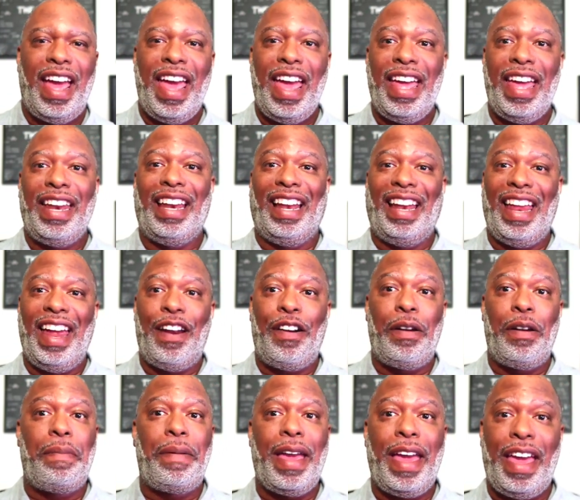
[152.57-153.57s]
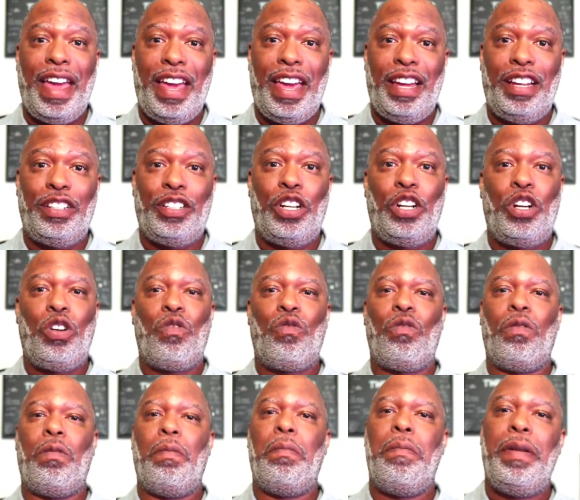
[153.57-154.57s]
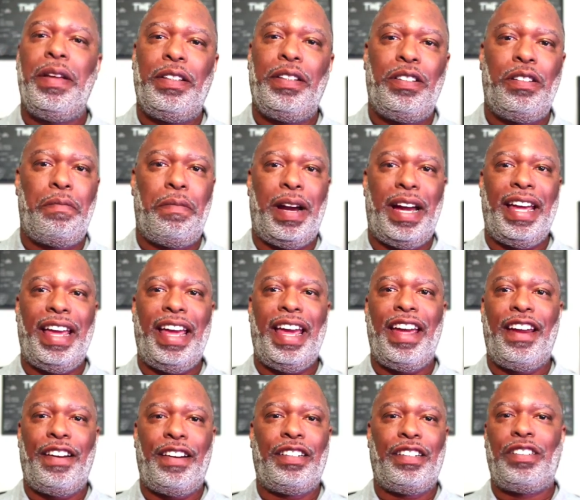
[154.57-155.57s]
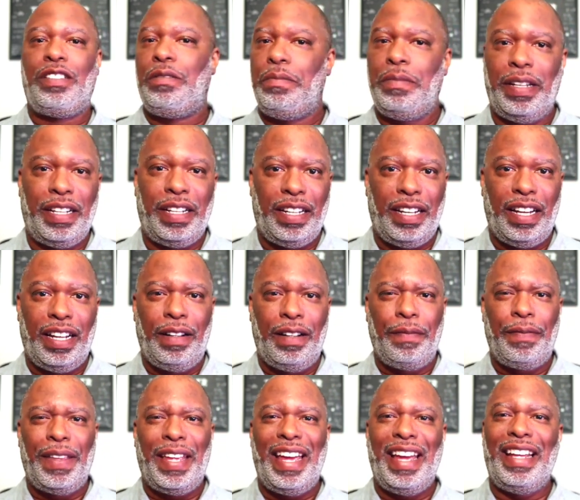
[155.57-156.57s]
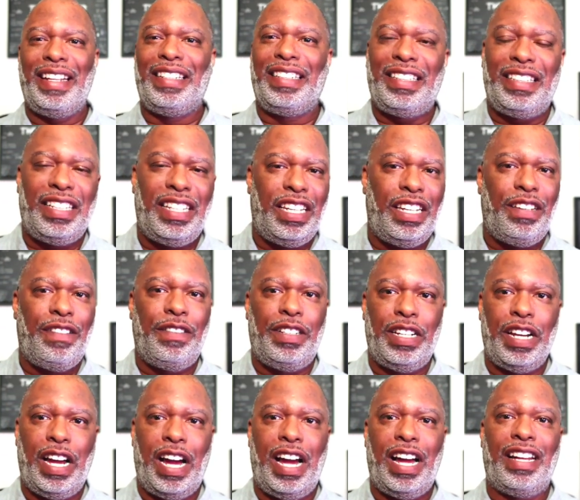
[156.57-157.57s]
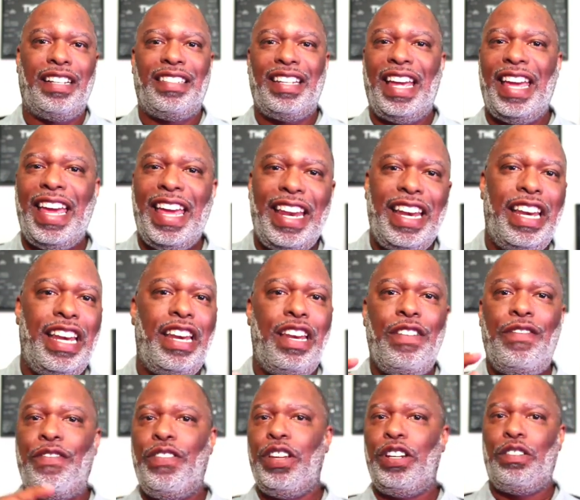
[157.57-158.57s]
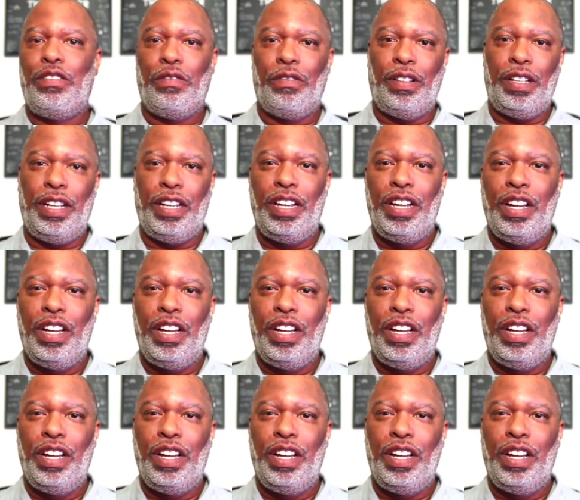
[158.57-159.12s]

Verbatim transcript: and Larry Page were mentored by Eric Schmidt and Steve Jobs individually